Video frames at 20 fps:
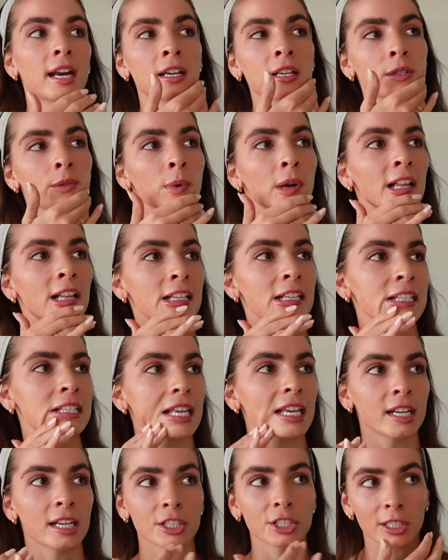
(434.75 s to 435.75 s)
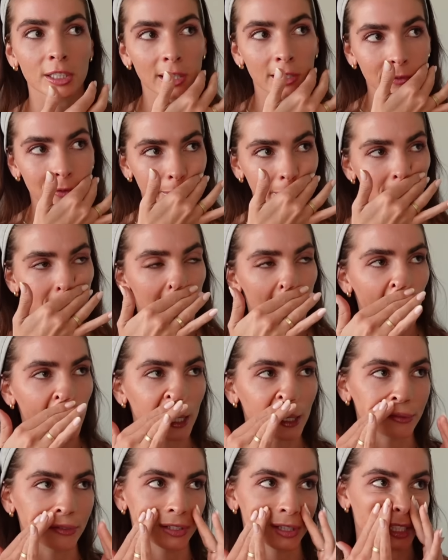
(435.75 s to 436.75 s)
as well as energy levels and
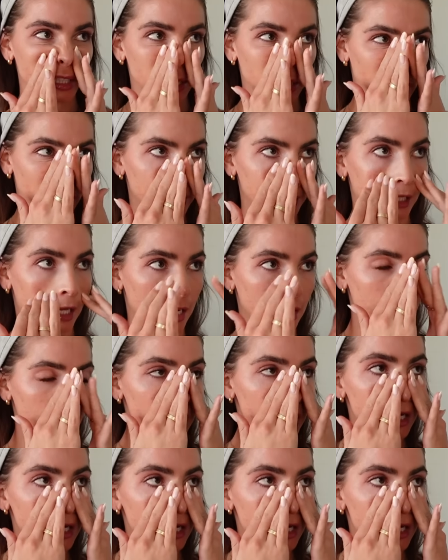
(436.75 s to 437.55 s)
everything like that.